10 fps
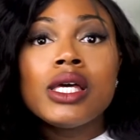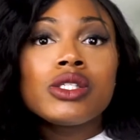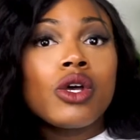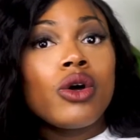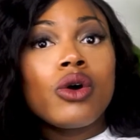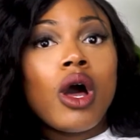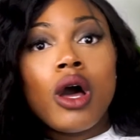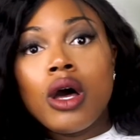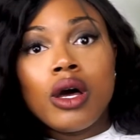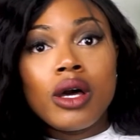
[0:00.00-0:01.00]
So
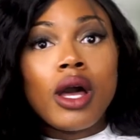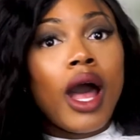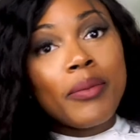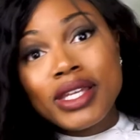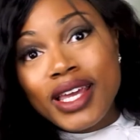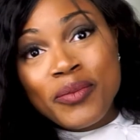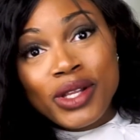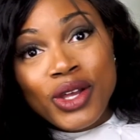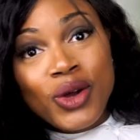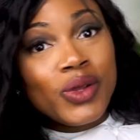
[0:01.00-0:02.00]
comment down
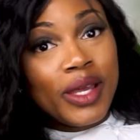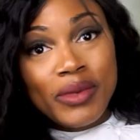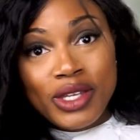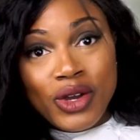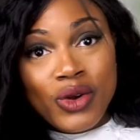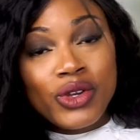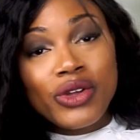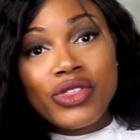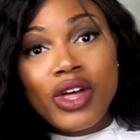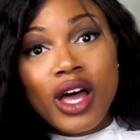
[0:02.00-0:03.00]
below. Let me know your
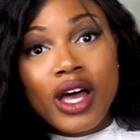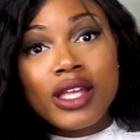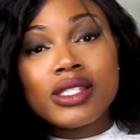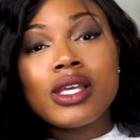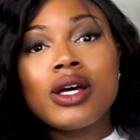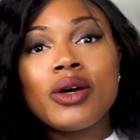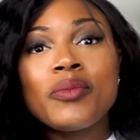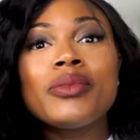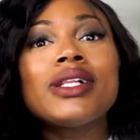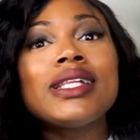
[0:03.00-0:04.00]
thoughts.
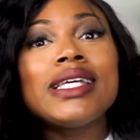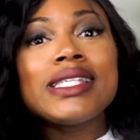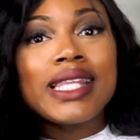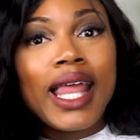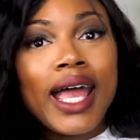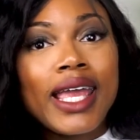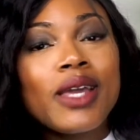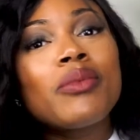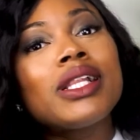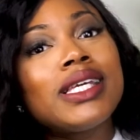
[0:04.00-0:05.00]
Please like,
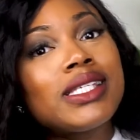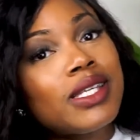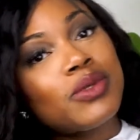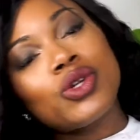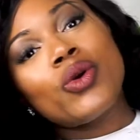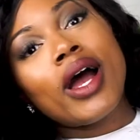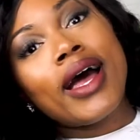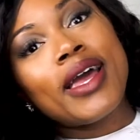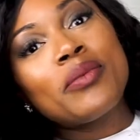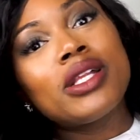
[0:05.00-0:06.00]
please
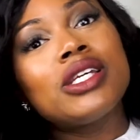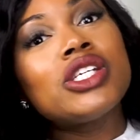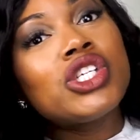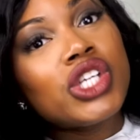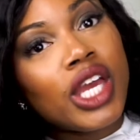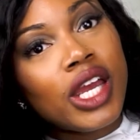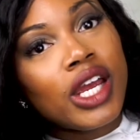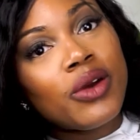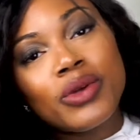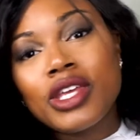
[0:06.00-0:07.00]
subscribe, please
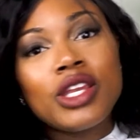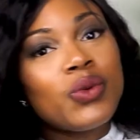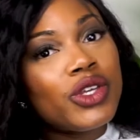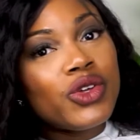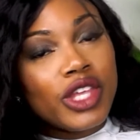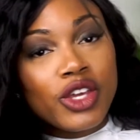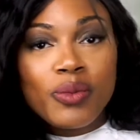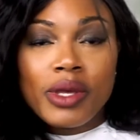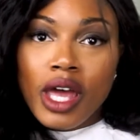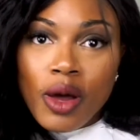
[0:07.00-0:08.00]
share with anyone you think it would
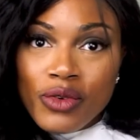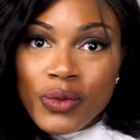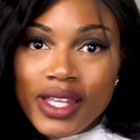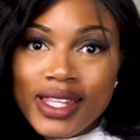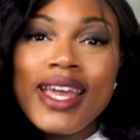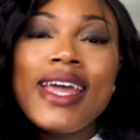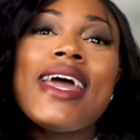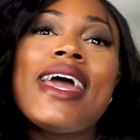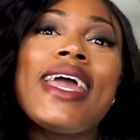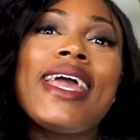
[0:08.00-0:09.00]
be helpful with,
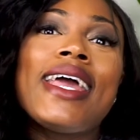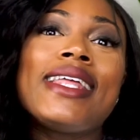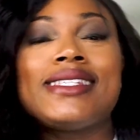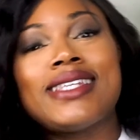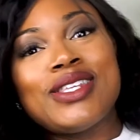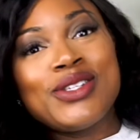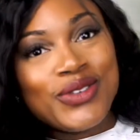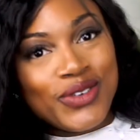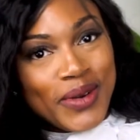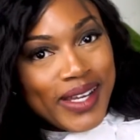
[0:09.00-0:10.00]
and stay tuned
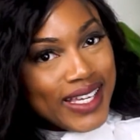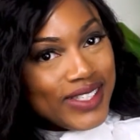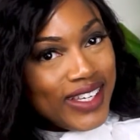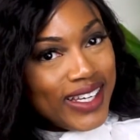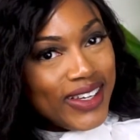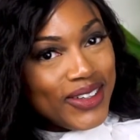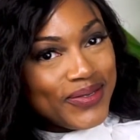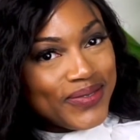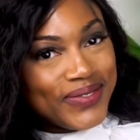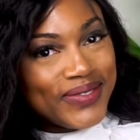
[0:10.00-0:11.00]
for our next
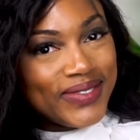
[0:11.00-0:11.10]
video.